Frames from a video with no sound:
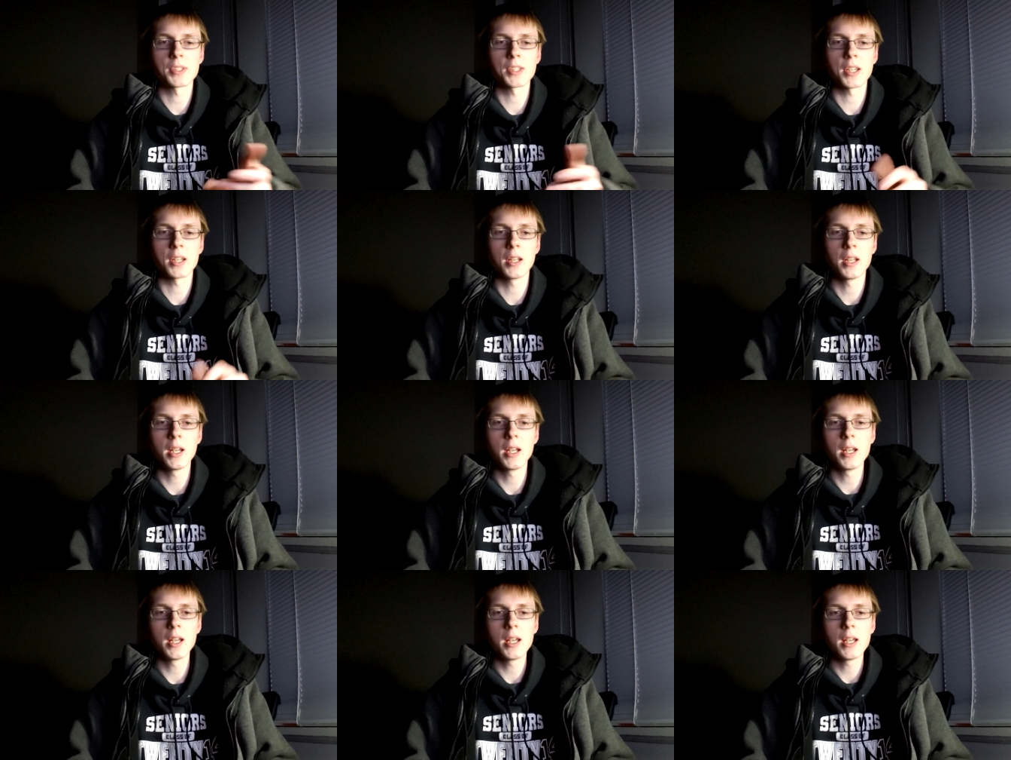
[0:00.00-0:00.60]
To,
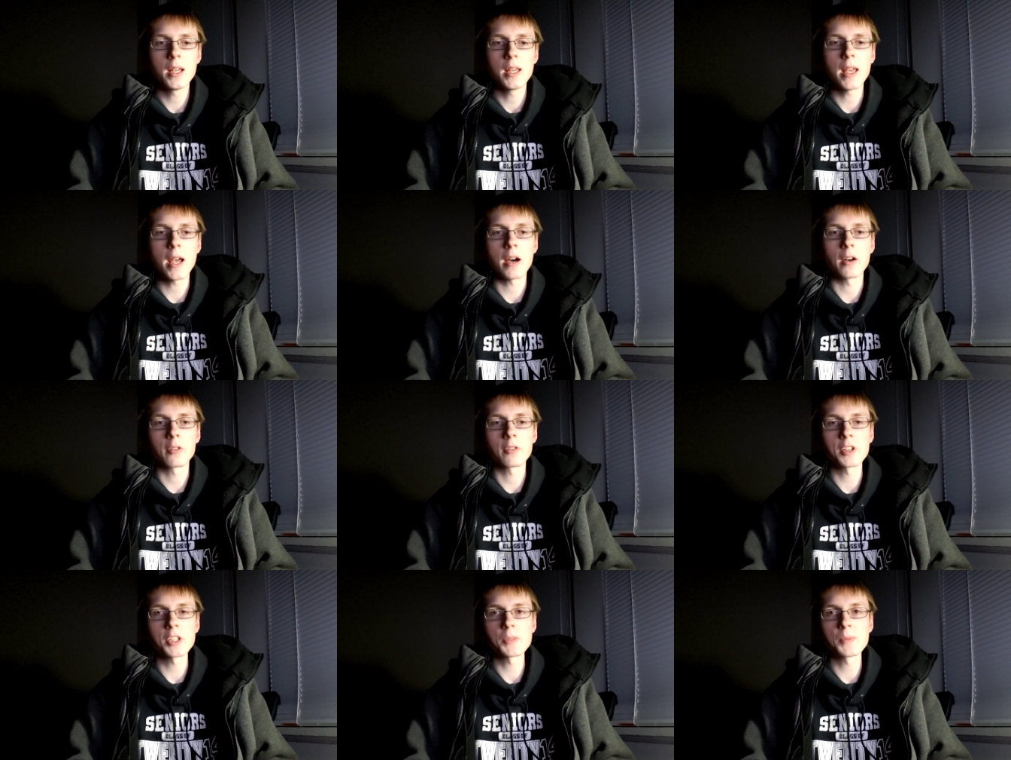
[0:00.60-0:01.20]
uh, yeah,
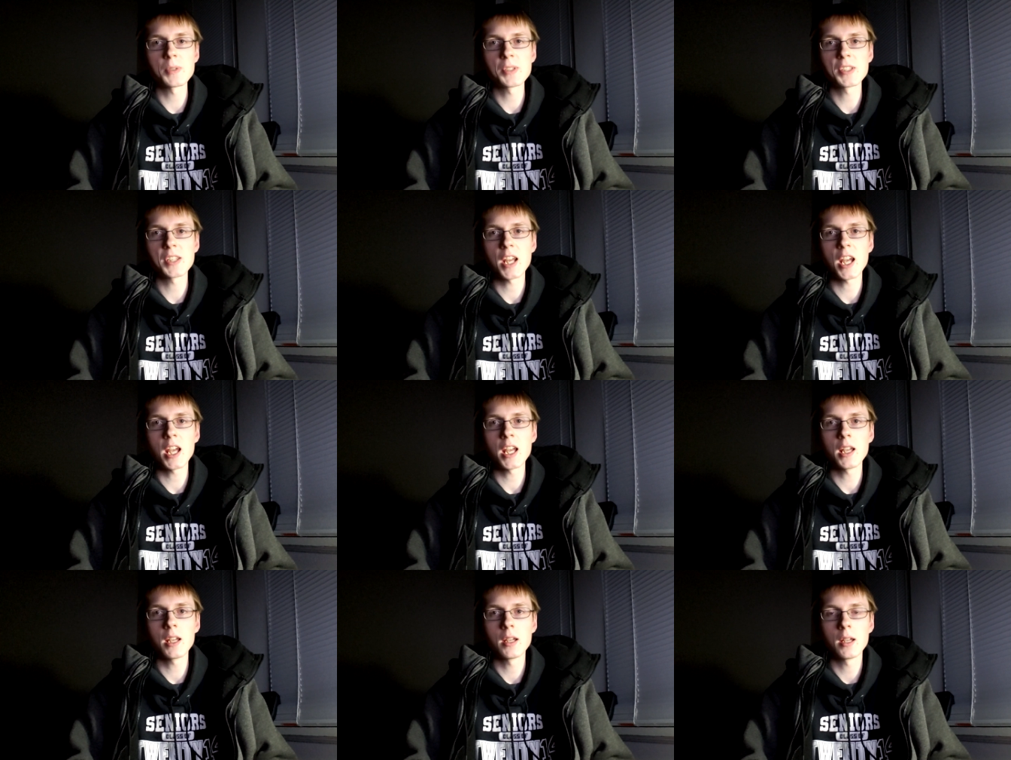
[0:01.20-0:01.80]
on Christmas
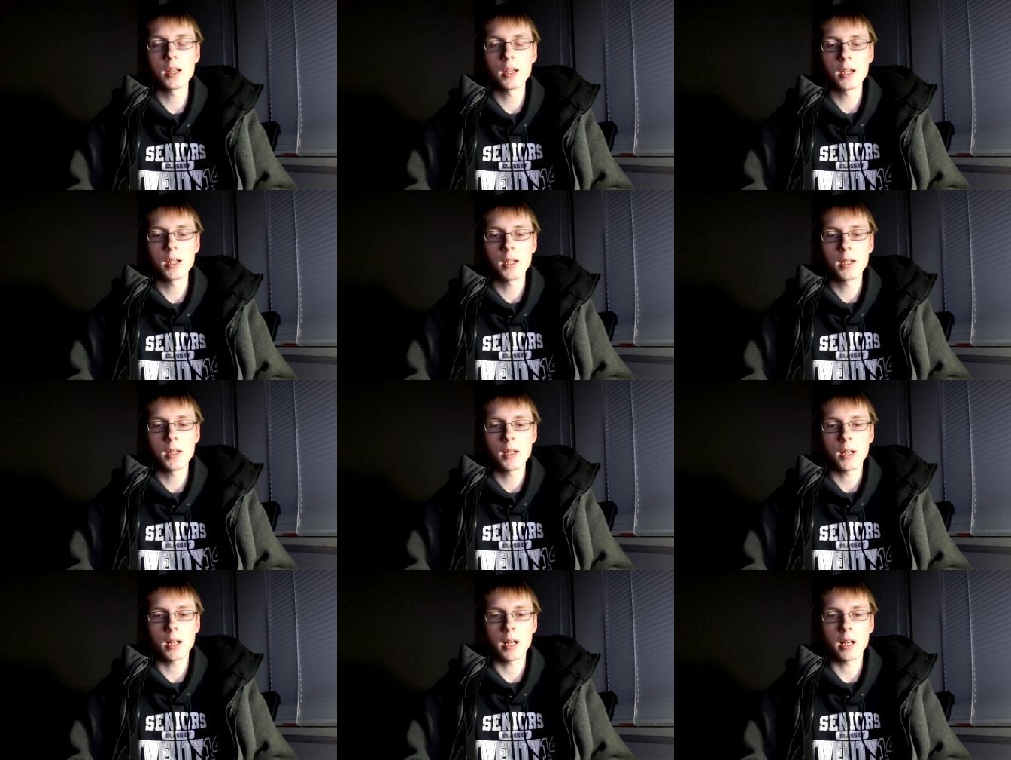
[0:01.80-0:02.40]
Day,
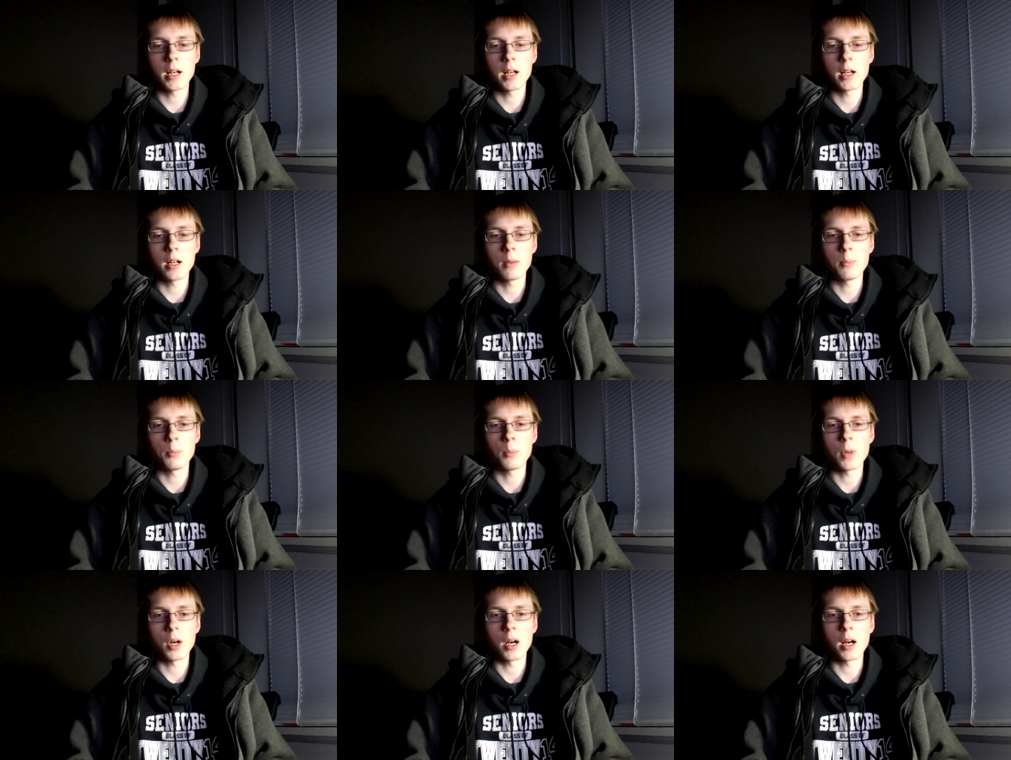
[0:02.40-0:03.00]

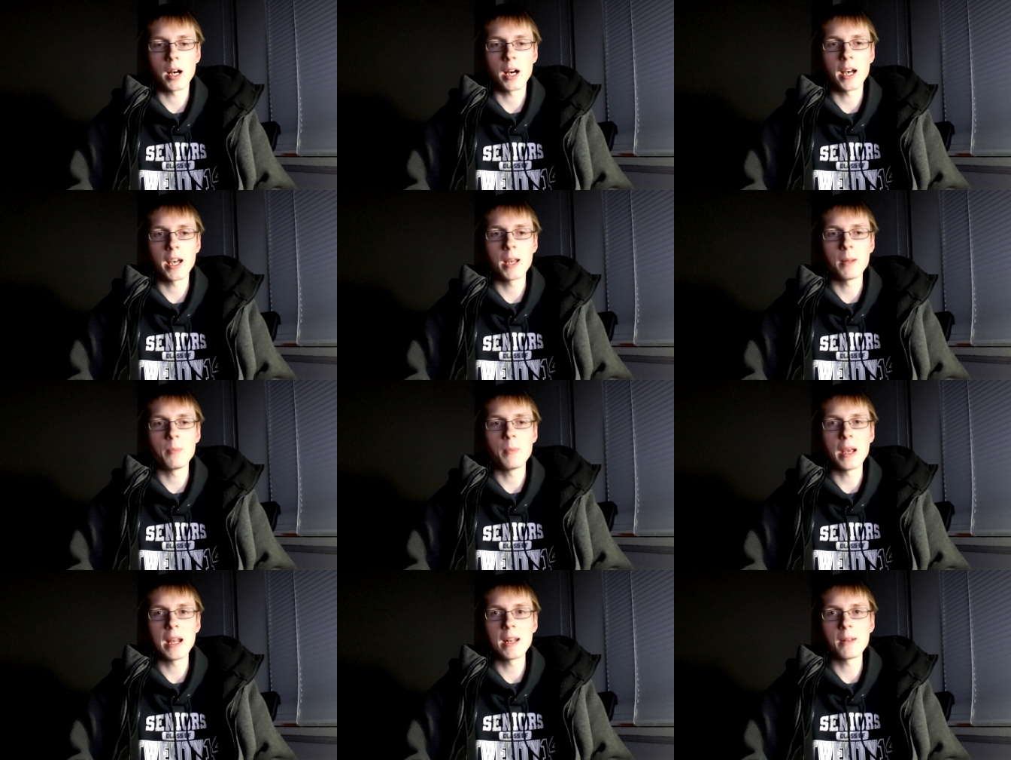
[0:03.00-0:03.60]
um, I
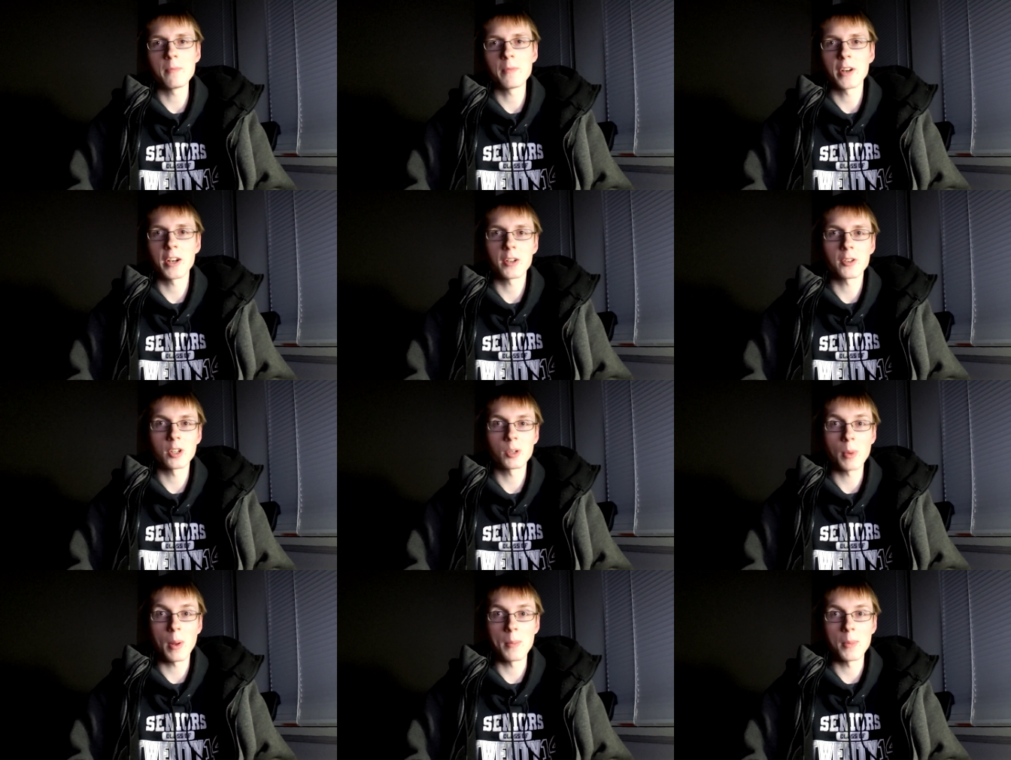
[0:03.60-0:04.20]
had made it very
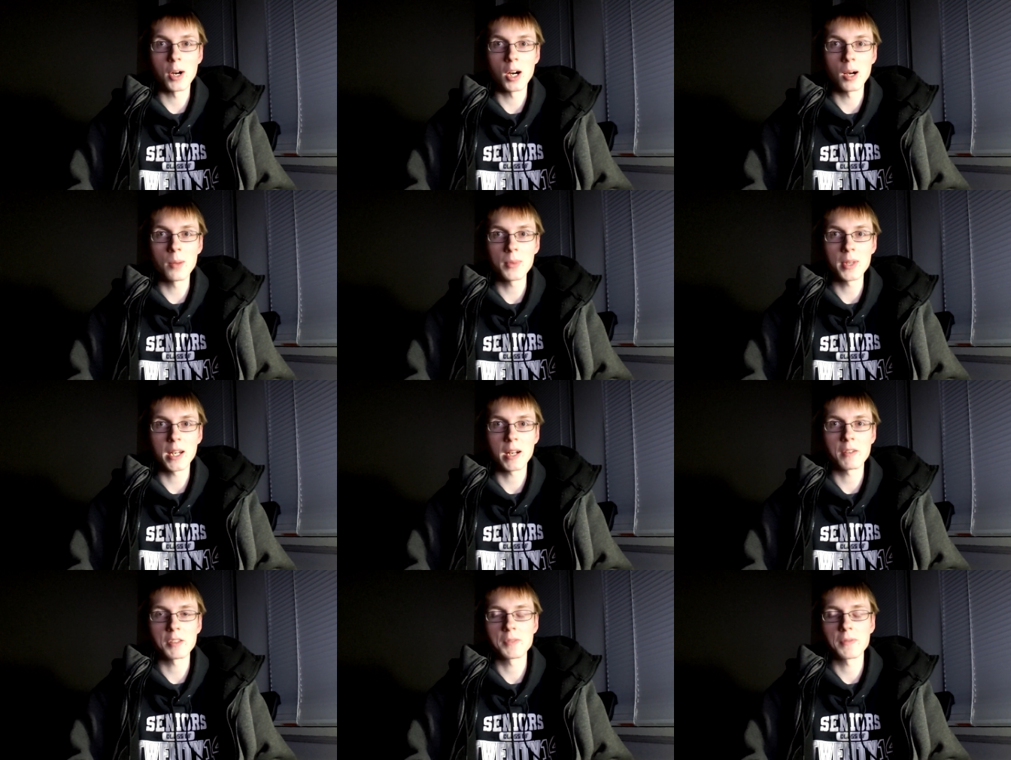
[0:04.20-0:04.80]
clear to my mom
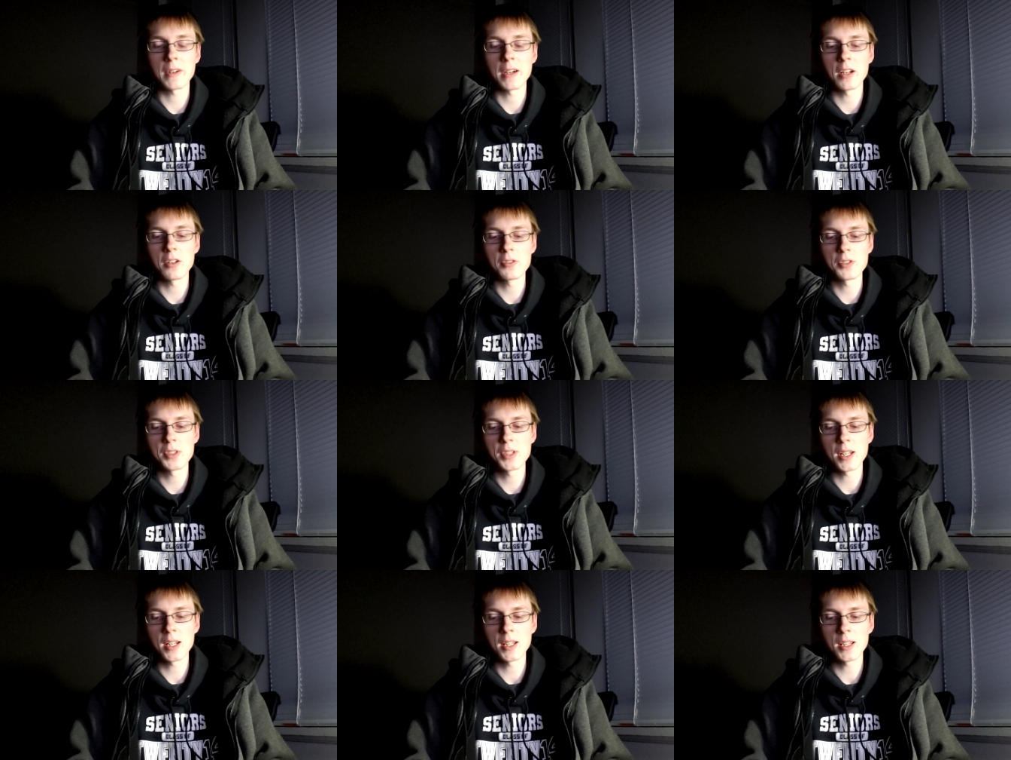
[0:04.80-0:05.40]
that I was very
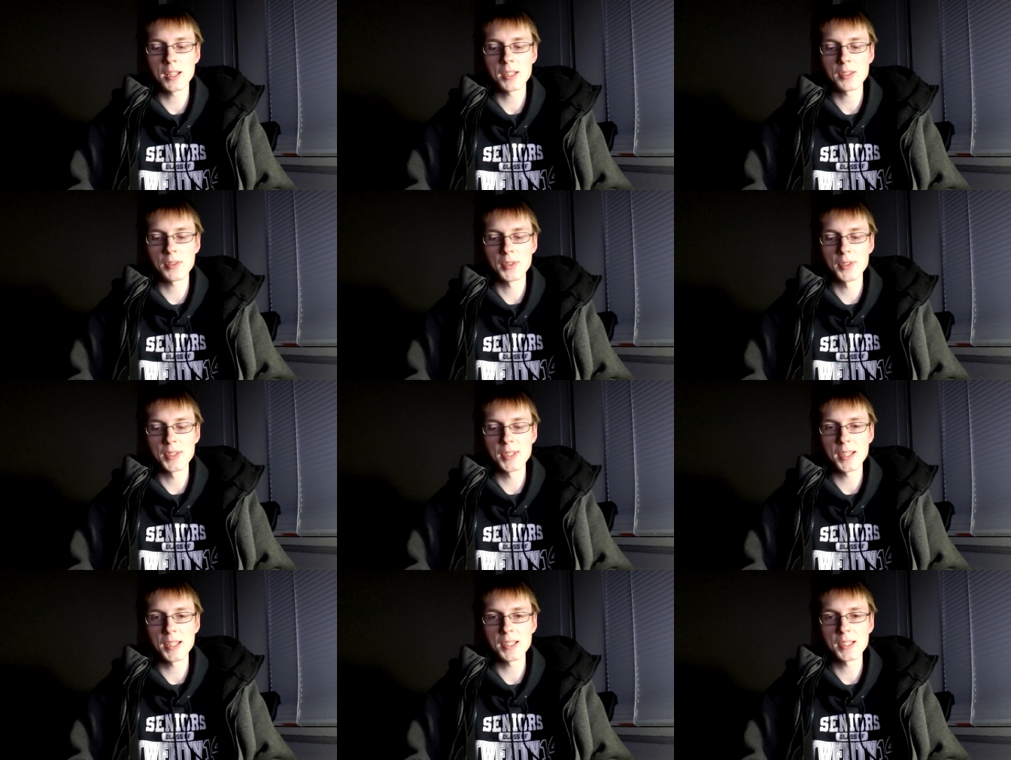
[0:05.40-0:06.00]
interested in this
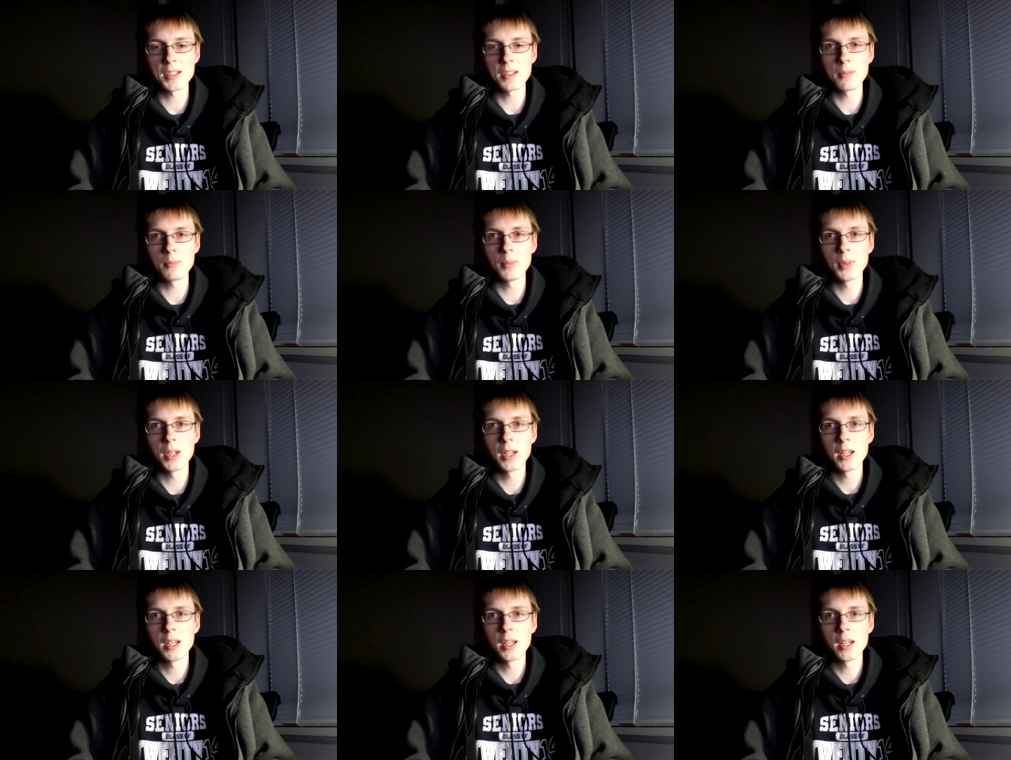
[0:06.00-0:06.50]
old system,